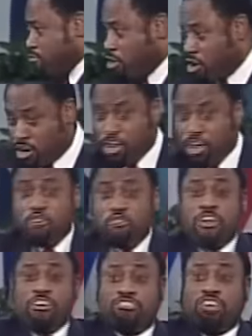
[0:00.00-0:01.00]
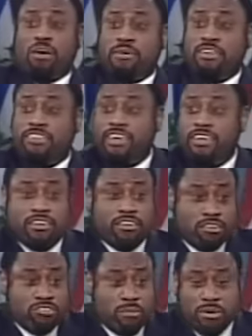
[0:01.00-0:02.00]
rock right on top of this hill,
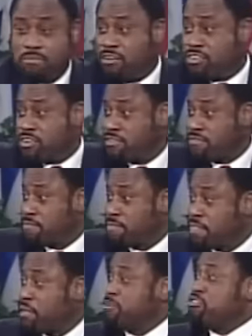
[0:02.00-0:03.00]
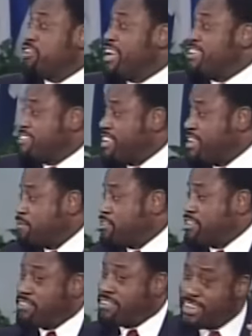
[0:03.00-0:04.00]
on top of the mountain. But you can't see it because
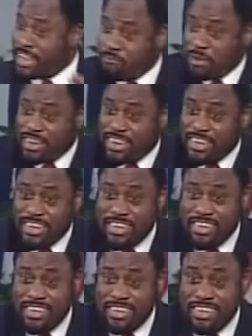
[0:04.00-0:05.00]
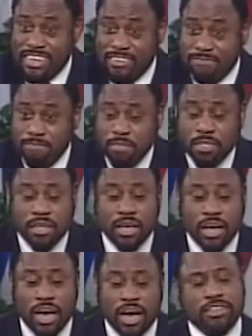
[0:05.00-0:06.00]
it's in that building.
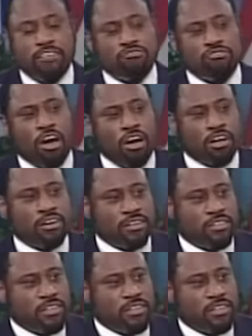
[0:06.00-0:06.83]
And this rock